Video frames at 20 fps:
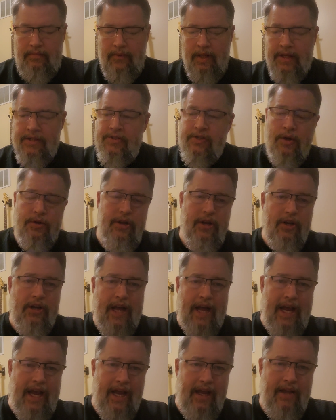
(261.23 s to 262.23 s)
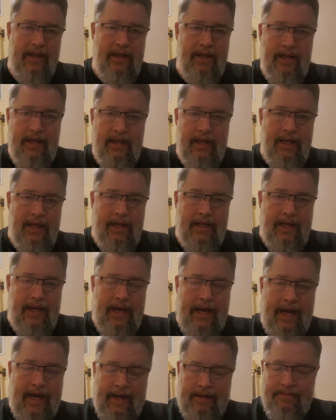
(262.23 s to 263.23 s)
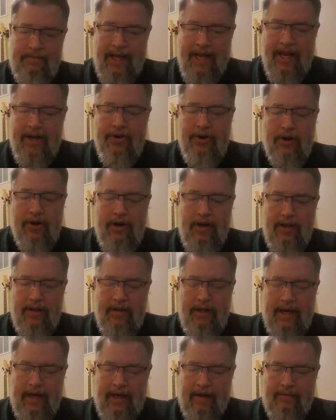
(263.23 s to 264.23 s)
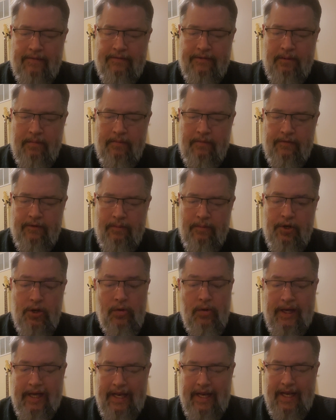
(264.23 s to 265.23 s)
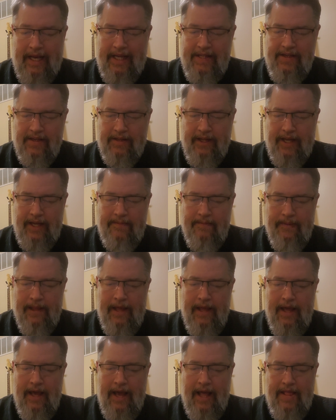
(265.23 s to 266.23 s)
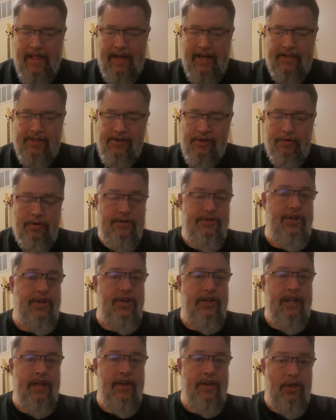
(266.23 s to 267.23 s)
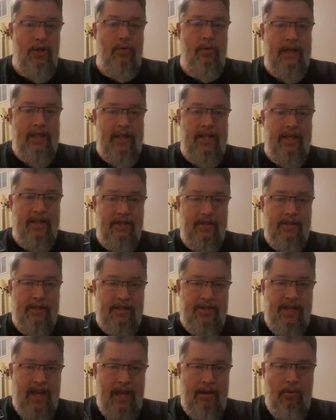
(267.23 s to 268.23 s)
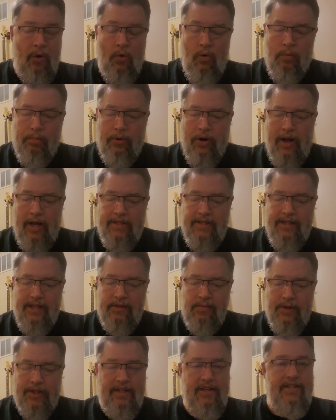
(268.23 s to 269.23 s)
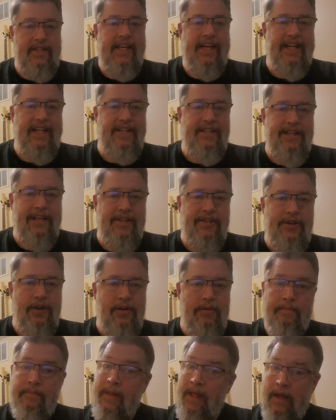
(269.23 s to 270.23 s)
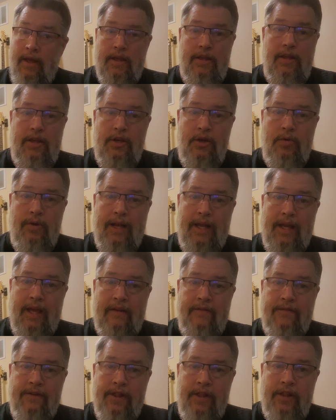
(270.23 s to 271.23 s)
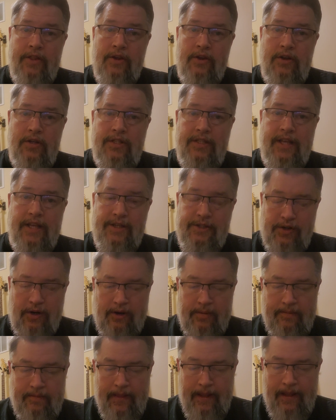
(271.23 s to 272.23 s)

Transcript: and so you're kind of hindered from doing it easily. And then as soon as you're done doing the same whole process with the second sensor, you do it again for the third sensor.